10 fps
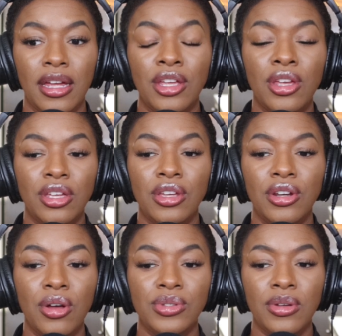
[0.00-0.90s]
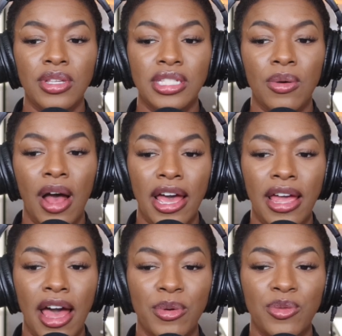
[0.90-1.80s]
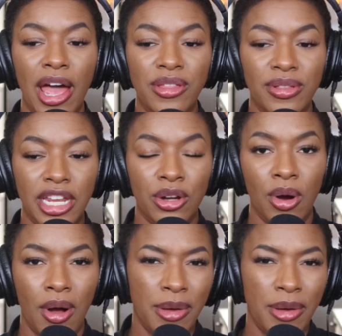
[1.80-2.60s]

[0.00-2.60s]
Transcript: you know, so I would rather let it grow.